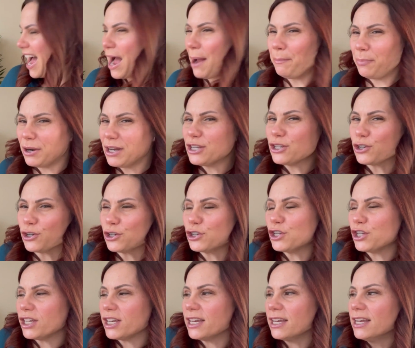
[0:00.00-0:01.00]
i'm pretty sure
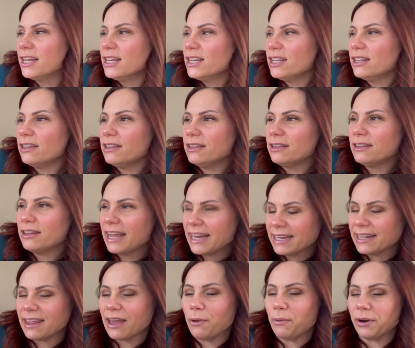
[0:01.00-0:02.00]
she
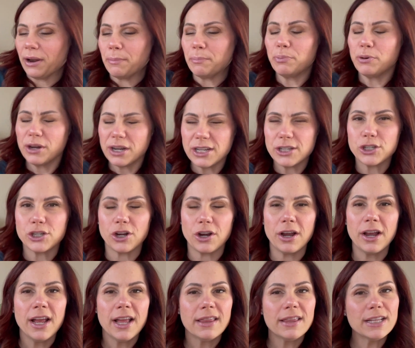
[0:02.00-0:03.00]
liked that one i'm pretty sure
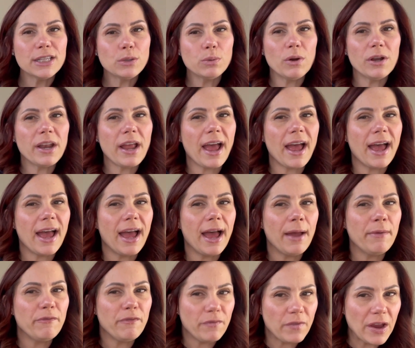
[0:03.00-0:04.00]
this one
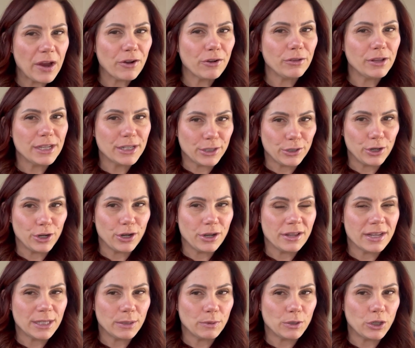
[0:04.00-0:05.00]
I'm fairly certain
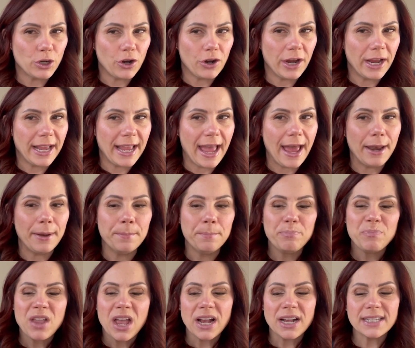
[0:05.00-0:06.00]
this was her again
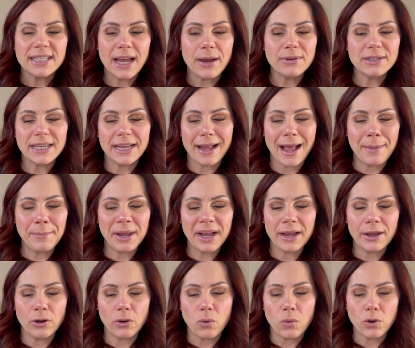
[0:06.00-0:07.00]
because I was like, I'm not
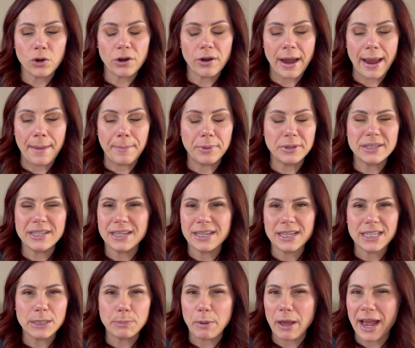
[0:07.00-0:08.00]
going to order Apple Teeny
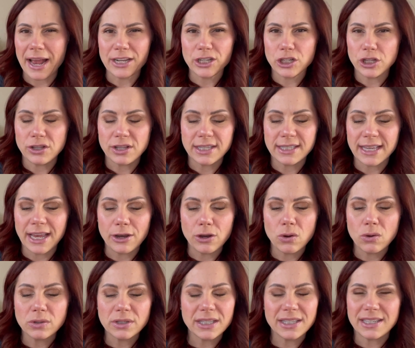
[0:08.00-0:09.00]
Splash. The scent
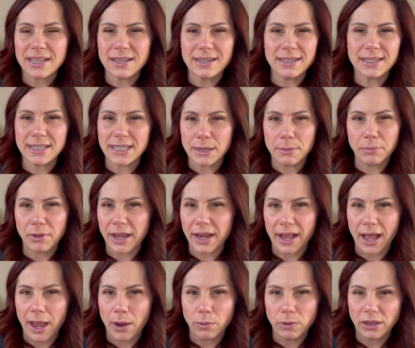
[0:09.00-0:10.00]
notes didn't seem like
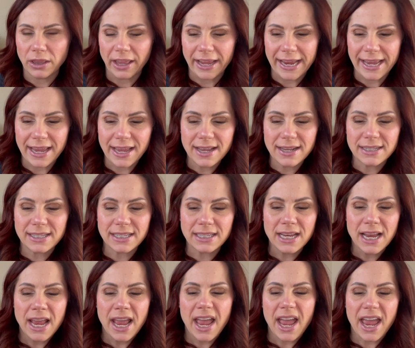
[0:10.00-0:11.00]
I would like it.
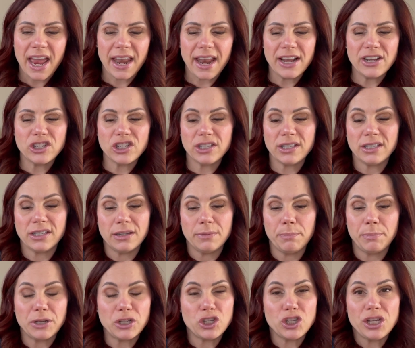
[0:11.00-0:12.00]
And I just,
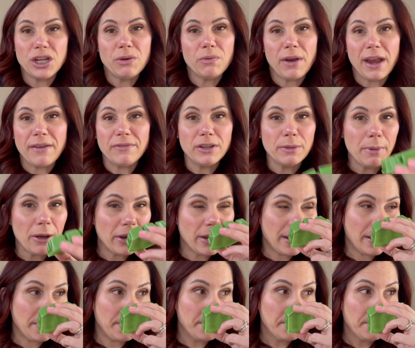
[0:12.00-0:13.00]
but she raved about
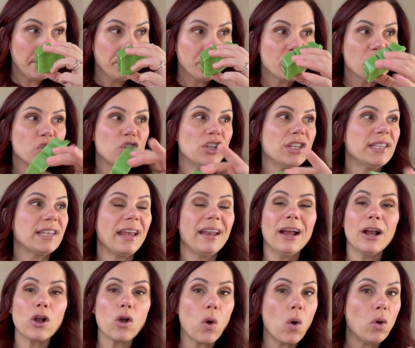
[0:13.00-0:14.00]
it. She said
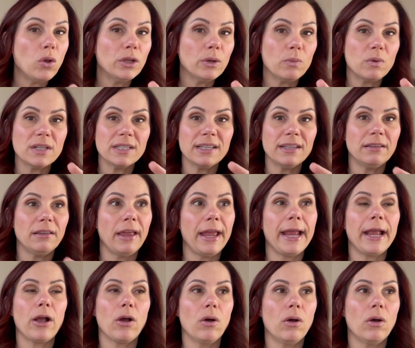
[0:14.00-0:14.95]
on cold it wasn't like